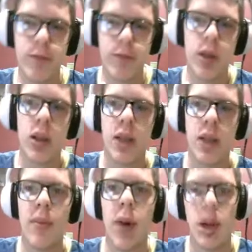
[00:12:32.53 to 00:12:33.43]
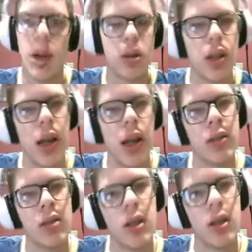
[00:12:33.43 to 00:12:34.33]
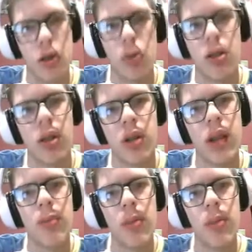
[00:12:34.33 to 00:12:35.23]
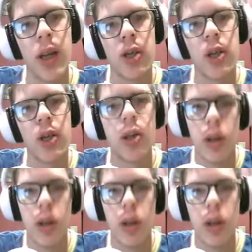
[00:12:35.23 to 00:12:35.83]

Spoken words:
kind of a box that stores all your games, a manager,